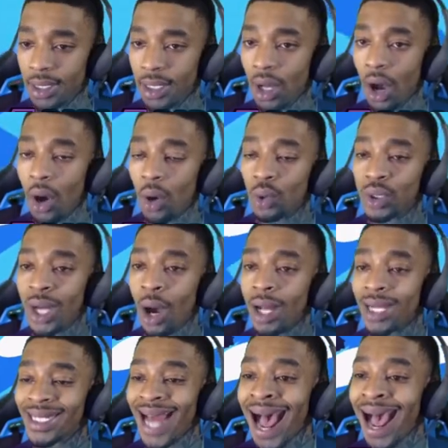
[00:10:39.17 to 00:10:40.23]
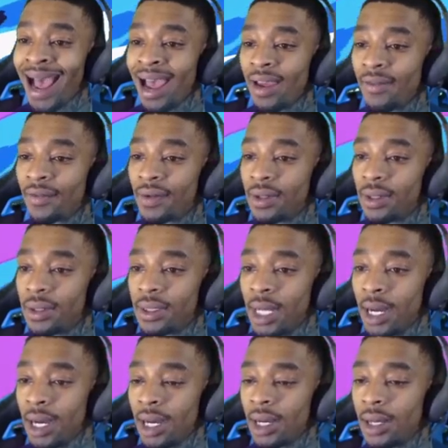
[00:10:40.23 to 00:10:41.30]
Oh, dive.
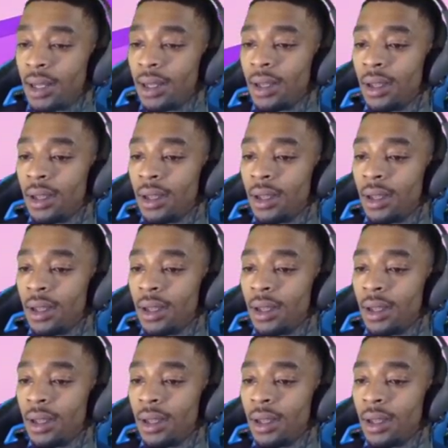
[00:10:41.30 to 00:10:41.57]
Duh.